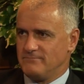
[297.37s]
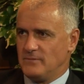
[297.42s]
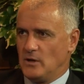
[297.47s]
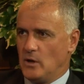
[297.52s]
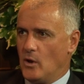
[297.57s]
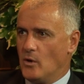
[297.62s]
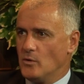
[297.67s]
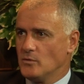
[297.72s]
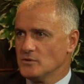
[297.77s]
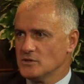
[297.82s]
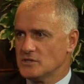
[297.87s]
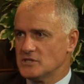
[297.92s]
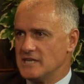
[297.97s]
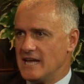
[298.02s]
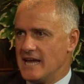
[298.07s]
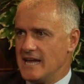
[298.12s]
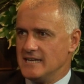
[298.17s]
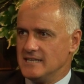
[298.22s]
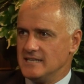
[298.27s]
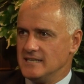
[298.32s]
long
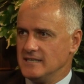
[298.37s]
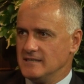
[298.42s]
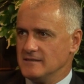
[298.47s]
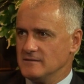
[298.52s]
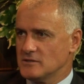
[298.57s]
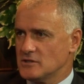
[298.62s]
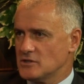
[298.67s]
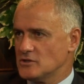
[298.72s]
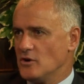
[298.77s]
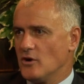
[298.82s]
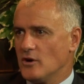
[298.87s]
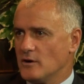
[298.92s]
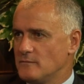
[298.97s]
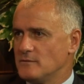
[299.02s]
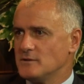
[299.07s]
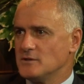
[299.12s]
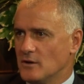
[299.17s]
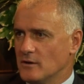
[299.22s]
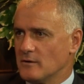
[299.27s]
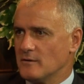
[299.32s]
standing stock
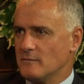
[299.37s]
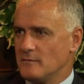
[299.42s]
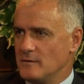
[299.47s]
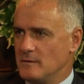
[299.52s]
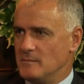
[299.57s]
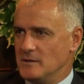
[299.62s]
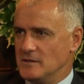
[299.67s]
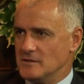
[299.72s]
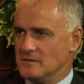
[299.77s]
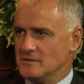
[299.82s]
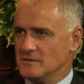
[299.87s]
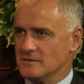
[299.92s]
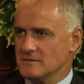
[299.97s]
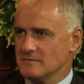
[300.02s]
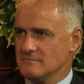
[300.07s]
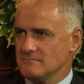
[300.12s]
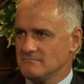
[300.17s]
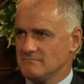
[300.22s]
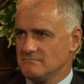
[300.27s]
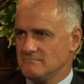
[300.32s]
photography
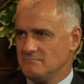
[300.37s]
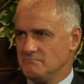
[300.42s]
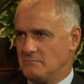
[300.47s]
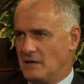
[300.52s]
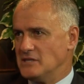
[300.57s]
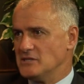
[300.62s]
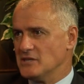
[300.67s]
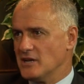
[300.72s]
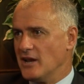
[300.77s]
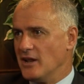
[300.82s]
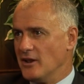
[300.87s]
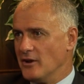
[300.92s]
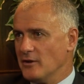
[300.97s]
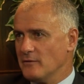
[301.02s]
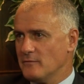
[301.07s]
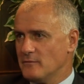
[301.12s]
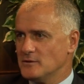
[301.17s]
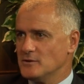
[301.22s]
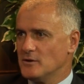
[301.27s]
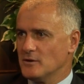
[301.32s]
business basically a lot
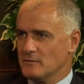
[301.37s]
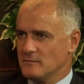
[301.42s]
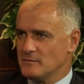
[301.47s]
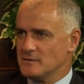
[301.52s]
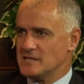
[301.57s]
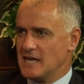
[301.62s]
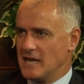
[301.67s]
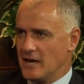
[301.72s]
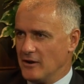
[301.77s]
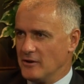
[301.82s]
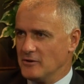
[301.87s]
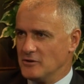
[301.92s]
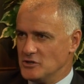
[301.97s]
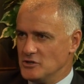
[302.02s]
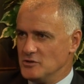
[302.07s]
of photographers had a lot of